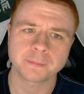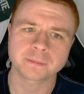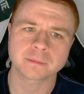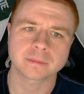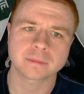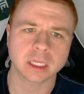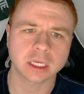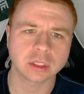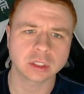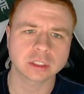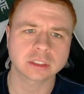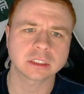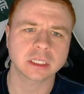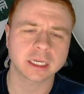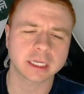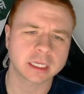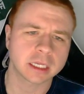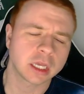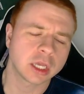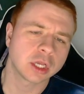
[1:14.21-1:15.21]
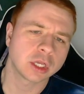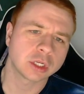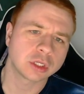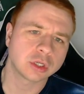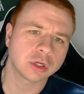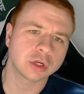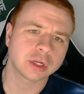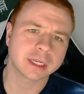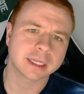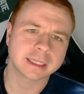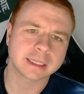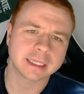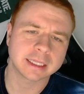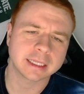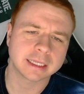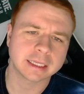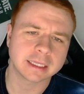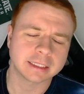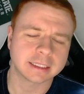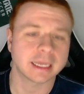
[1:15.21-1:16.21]
It looks like during
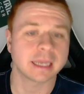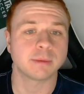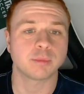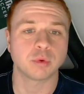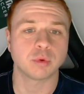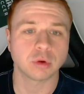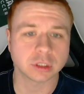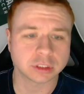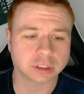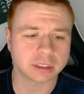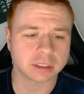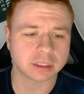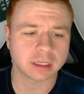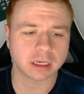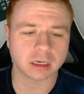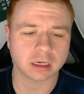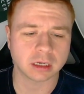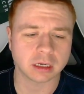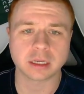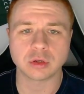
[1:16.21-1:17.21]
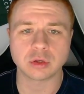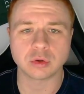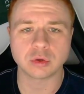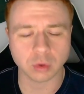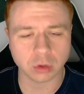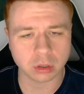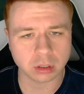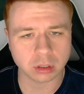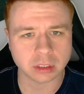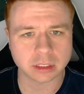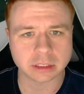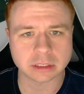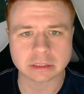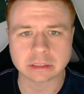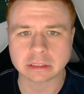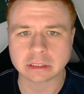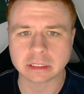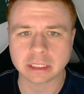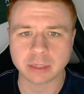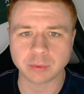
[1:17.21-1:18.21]
the day portion there in New
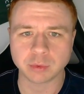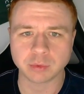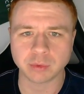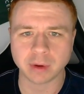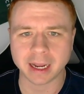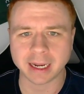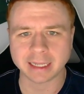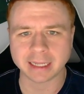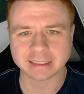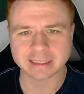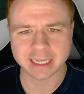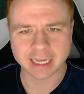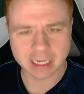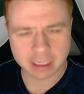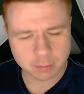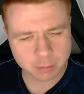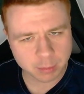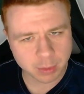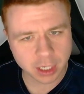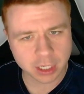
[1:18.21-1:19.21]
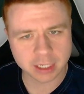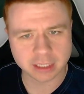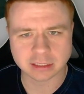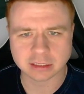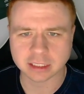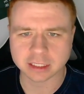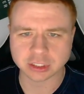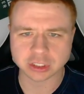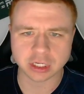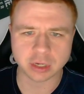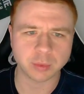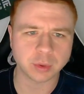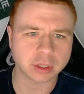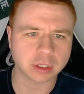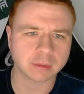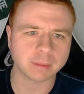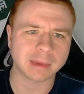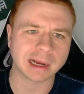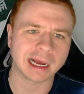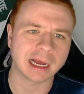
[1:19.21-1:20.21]
Orleans, they were riding tandem bikes like she did with
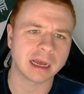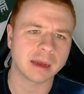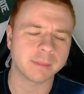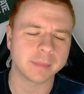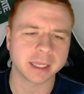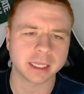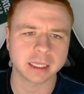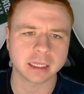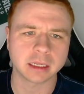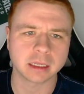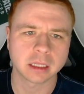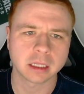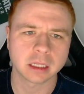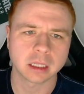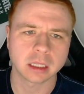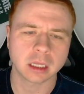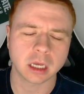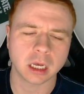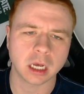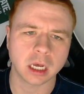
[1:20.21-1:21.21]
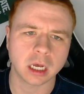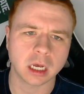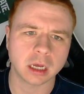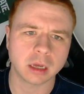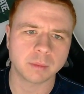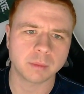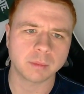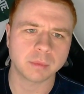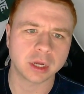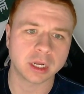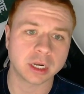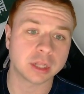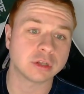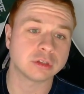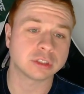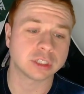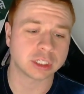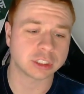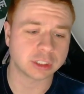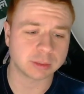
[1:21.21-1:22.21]
her mom, and another
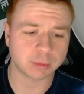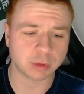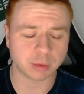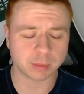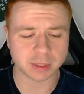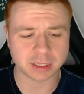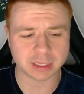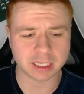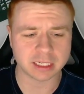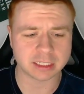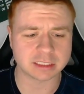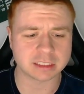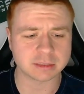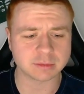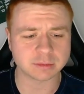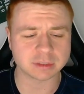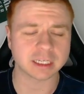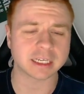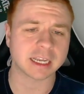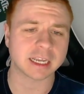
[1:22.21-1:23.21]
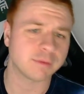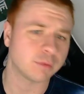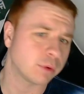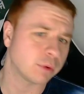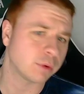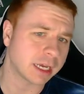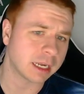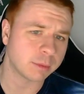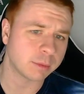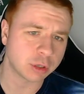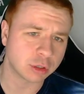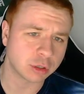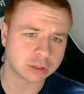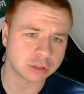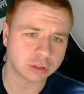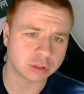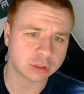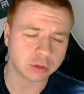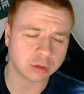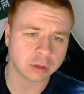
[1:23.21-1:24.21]
touching moment that it seems like everyone got
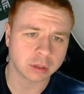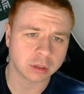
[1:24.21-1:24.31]
emotional